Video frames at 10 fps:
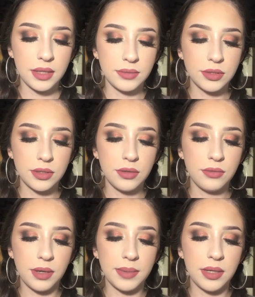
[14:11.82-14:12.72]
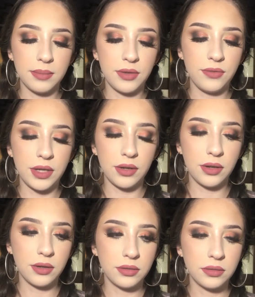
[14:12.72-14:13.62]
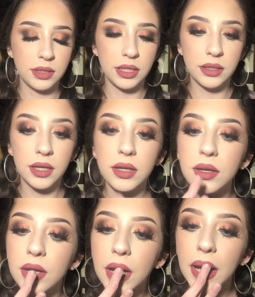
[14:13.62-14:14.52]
I'm just gonna rub it on my finger and like,